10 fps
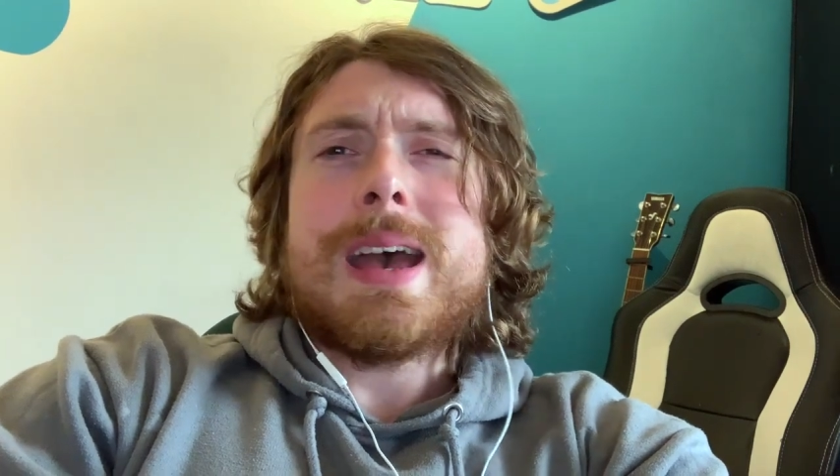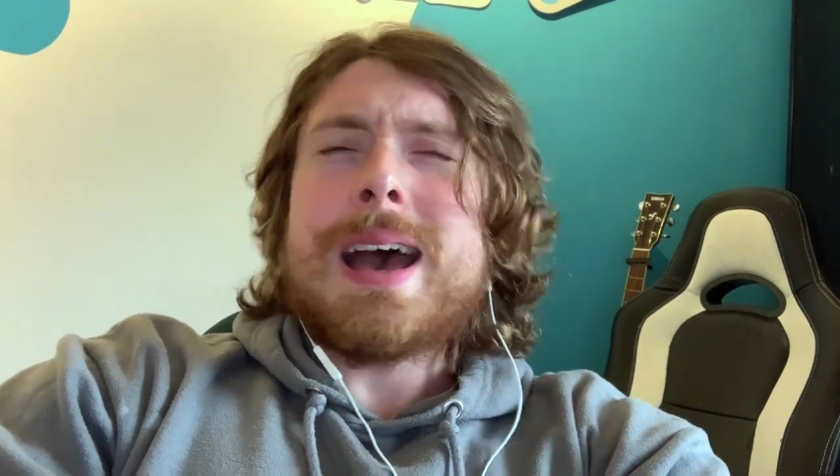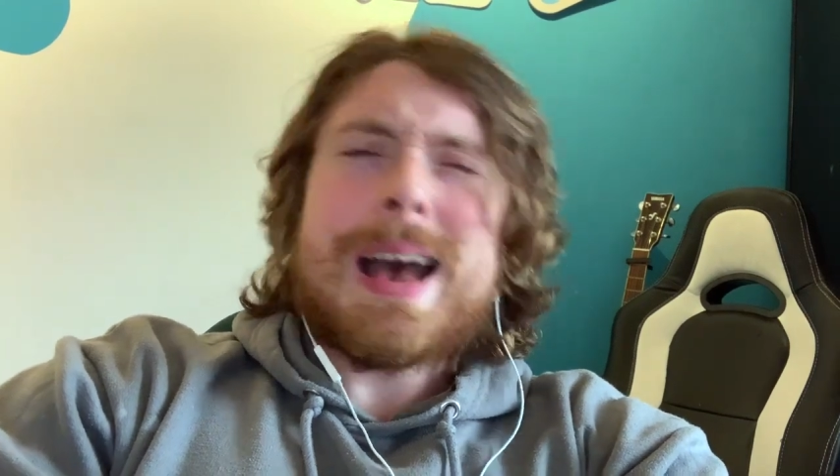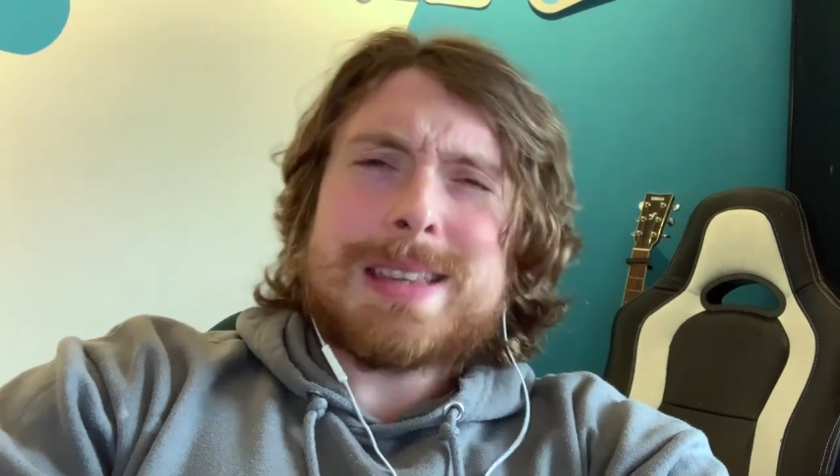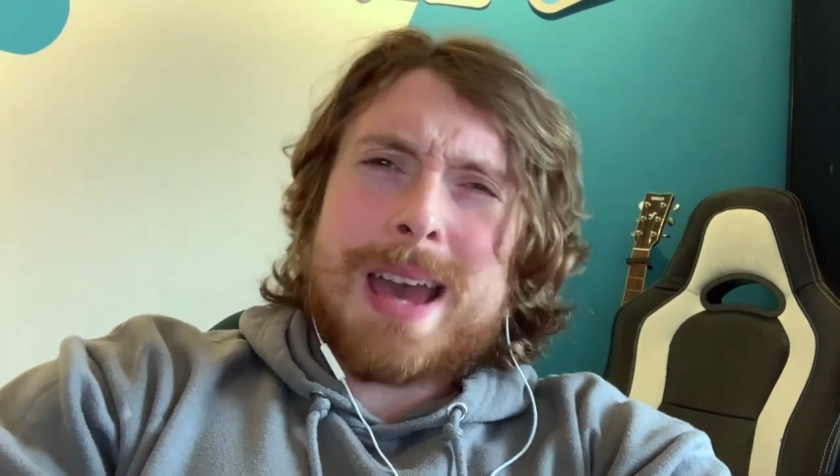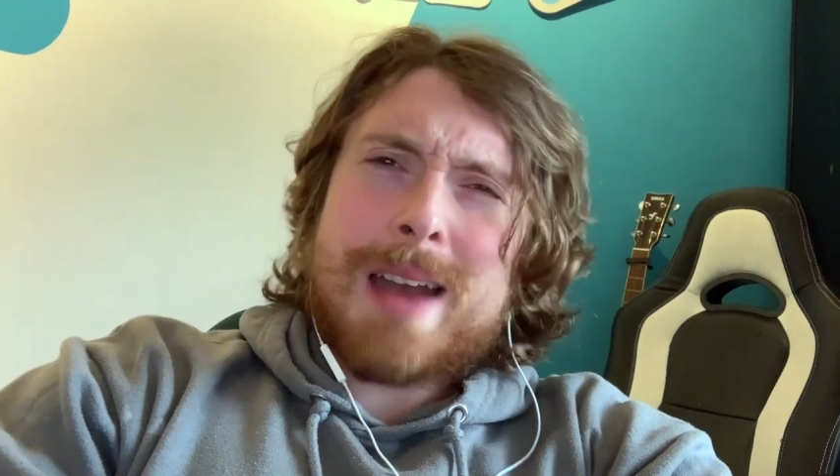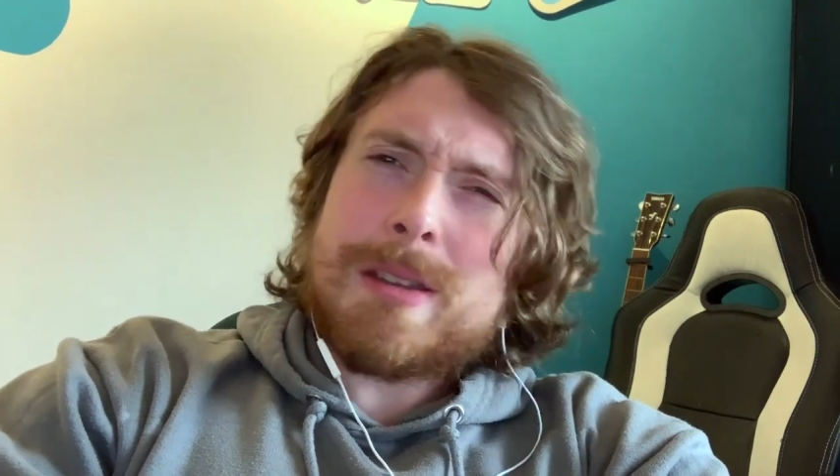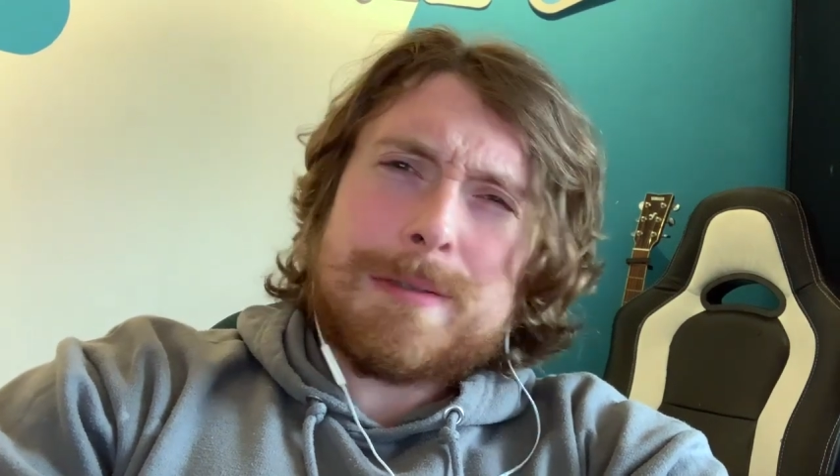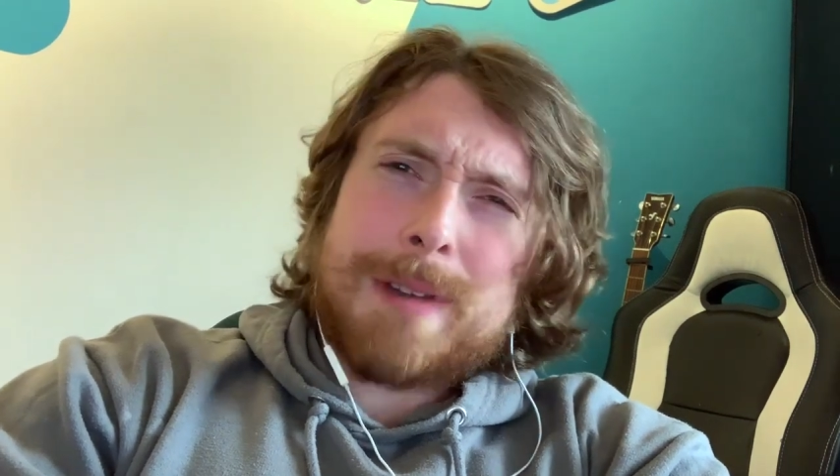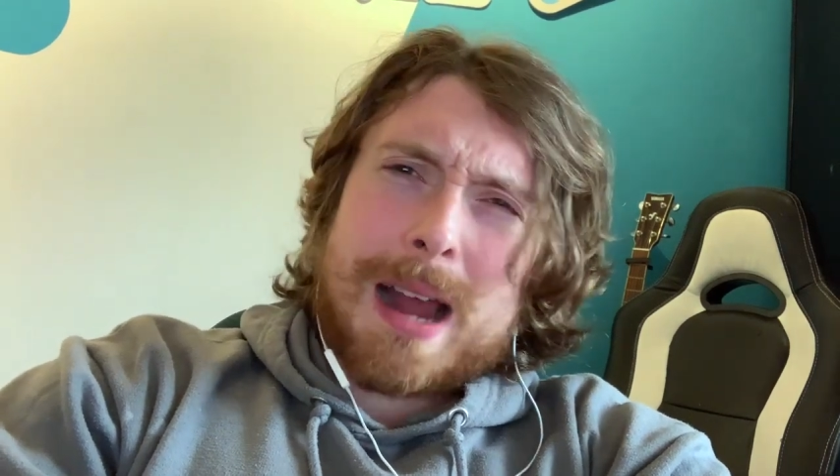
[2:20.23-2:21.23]
has
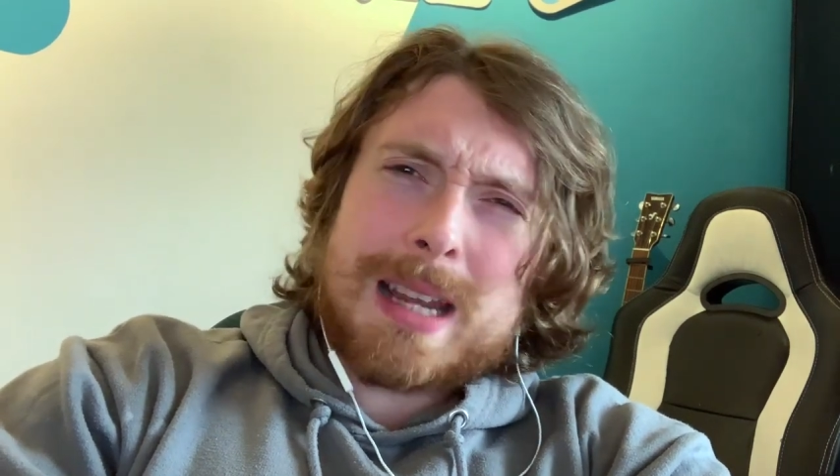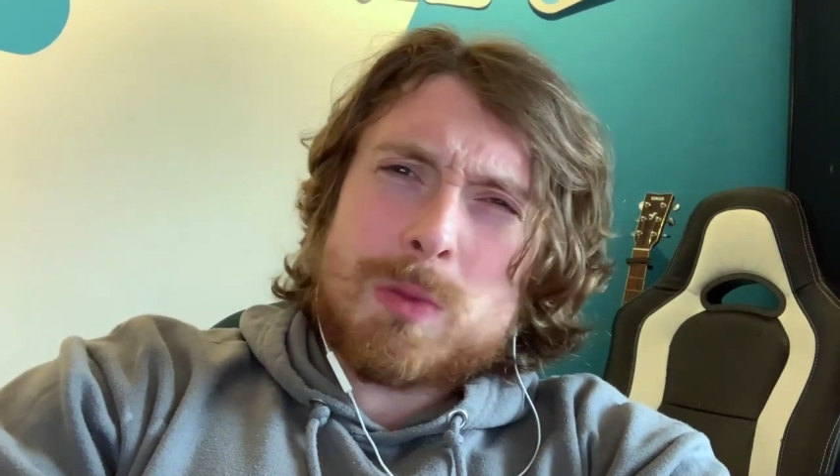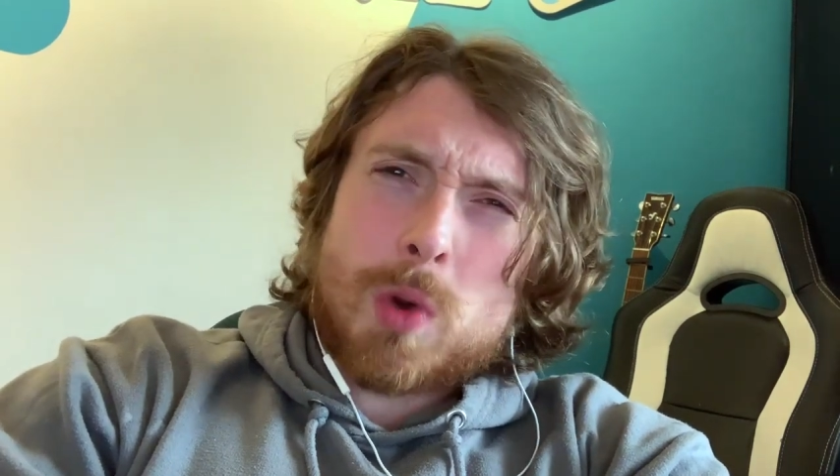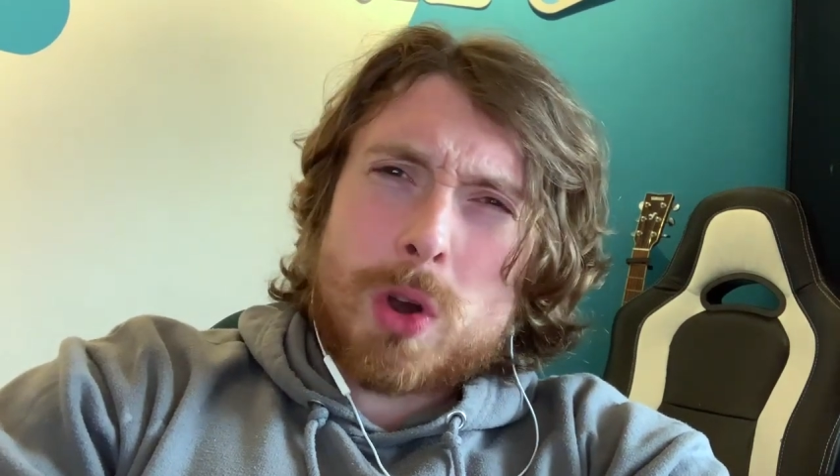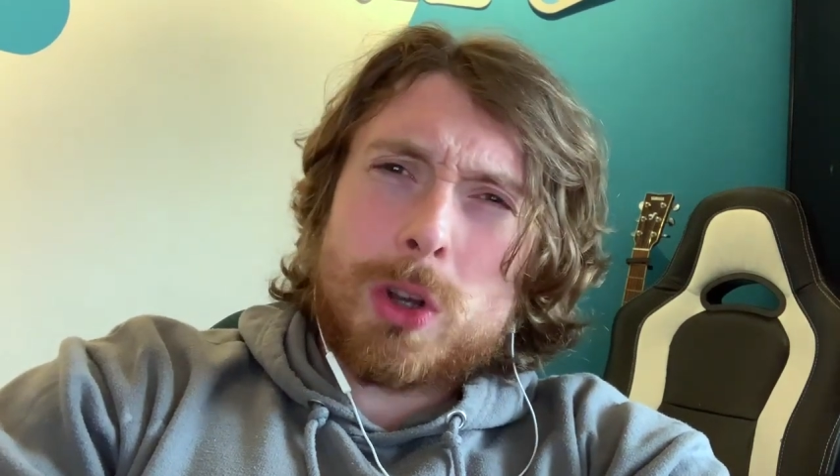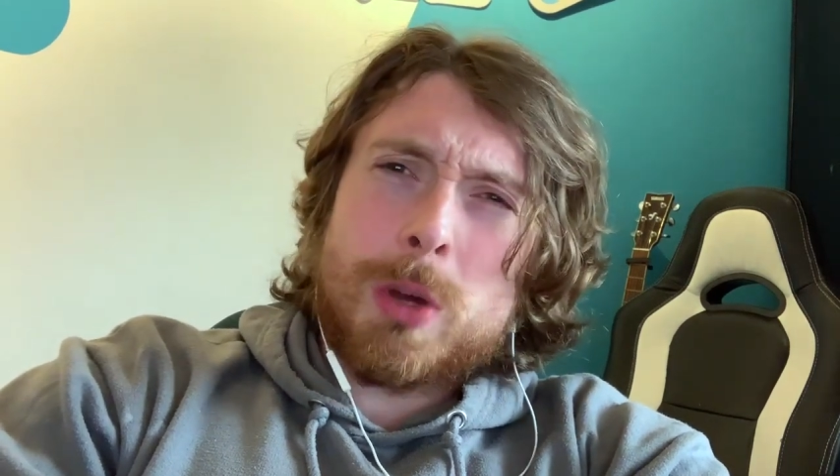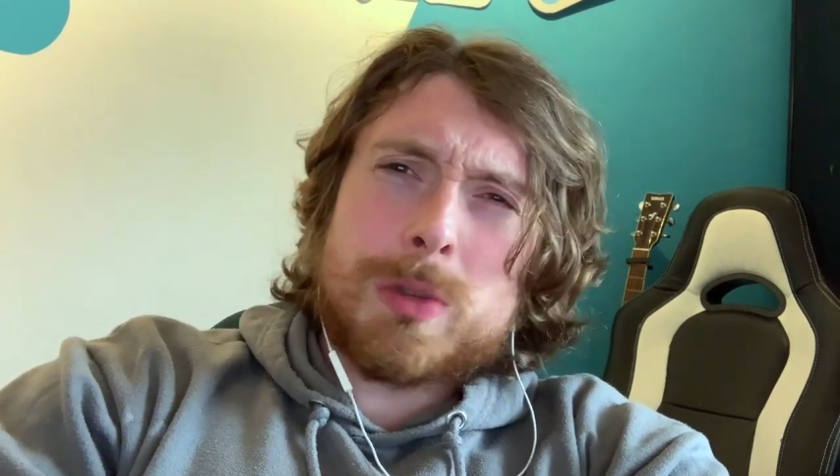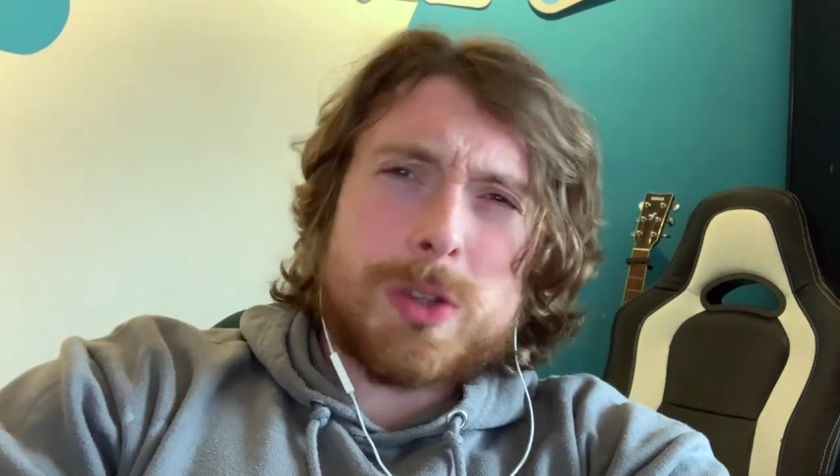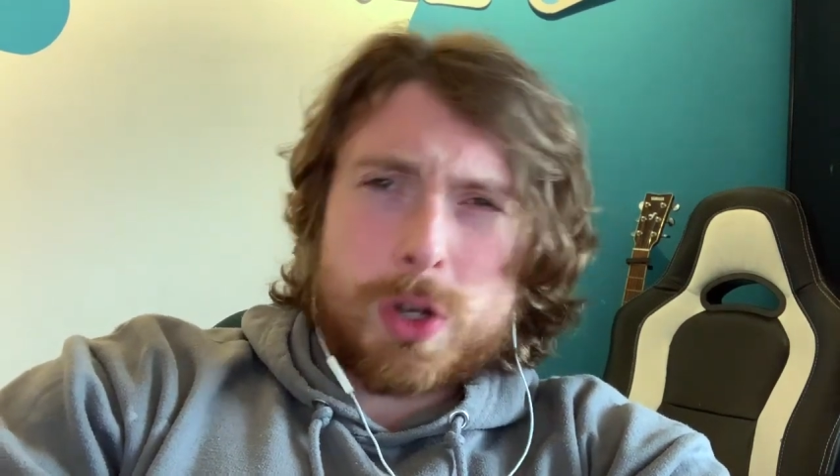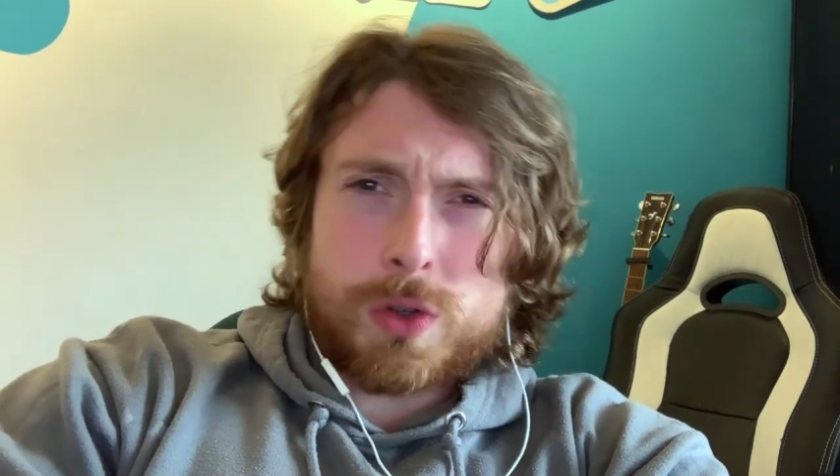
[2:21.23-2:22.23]
Harry finally woken up
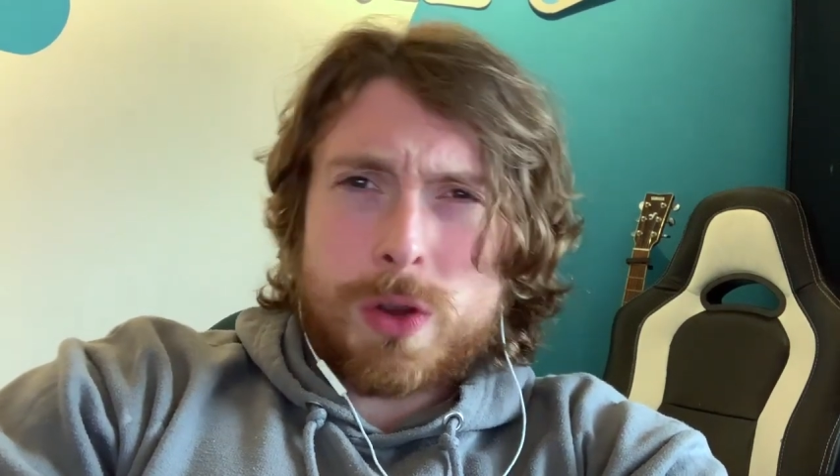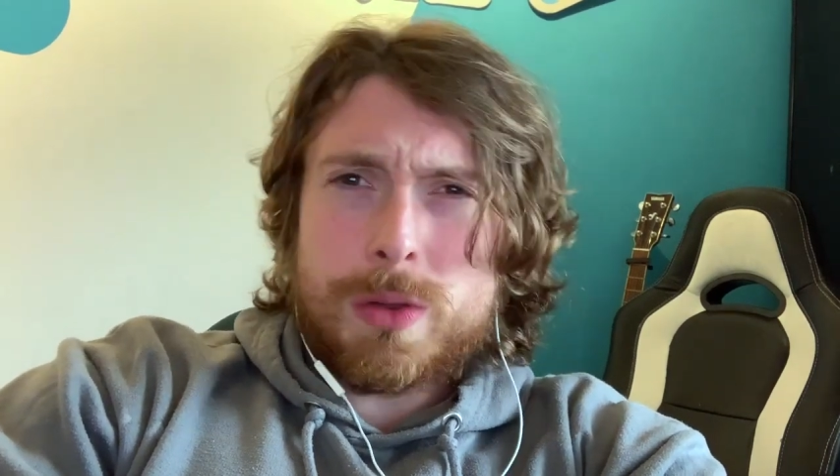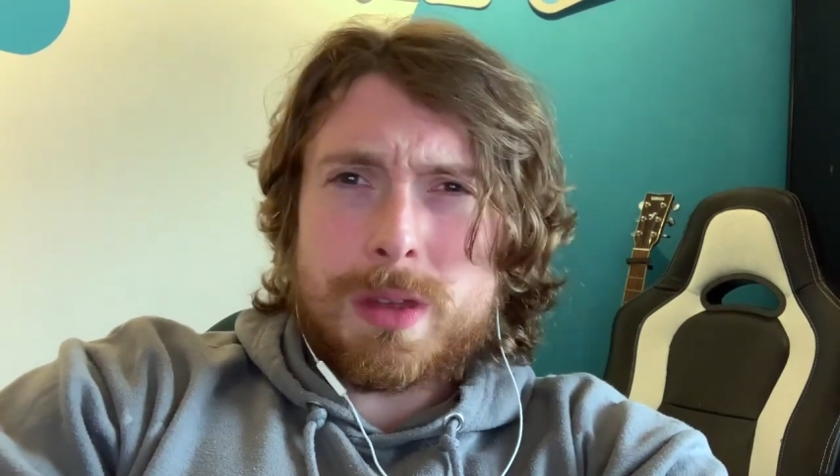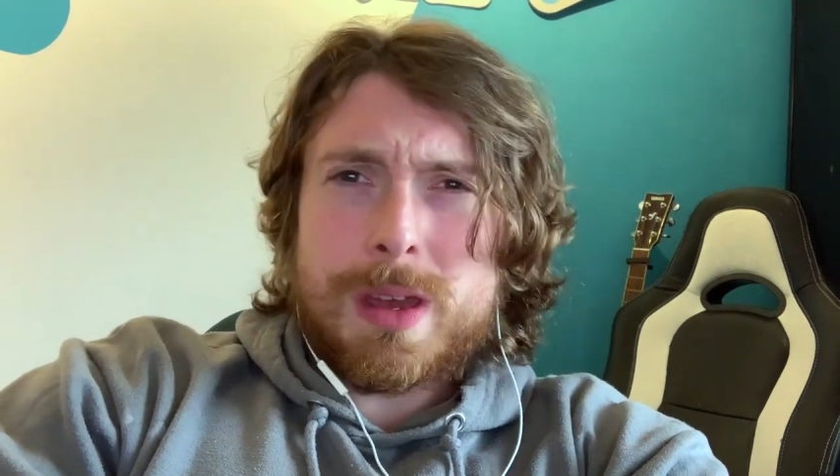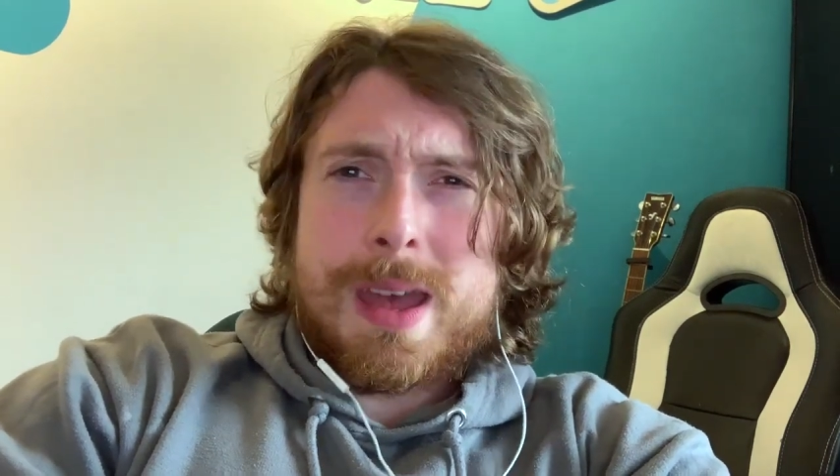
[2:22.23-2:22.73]
to the truth?